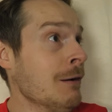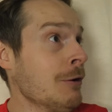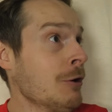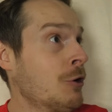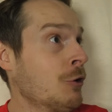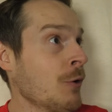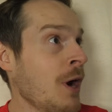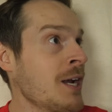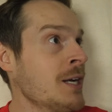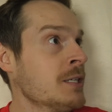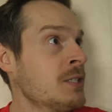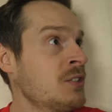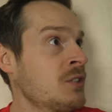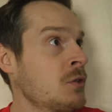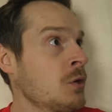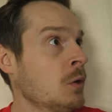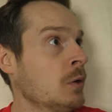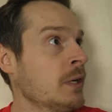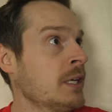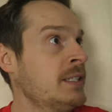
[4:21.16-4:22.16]
Greatest
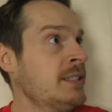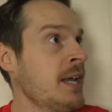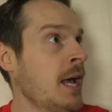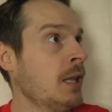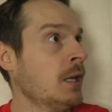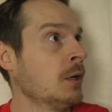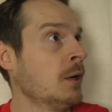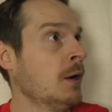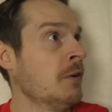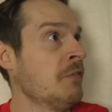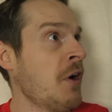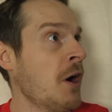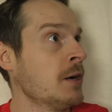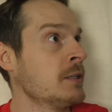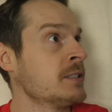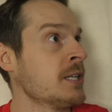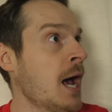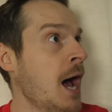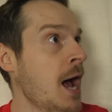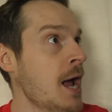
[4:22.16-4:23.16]
storyteller of our
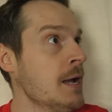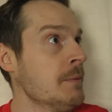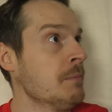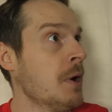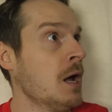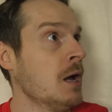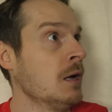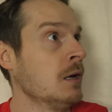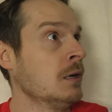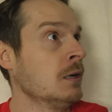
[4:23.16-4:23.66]
time.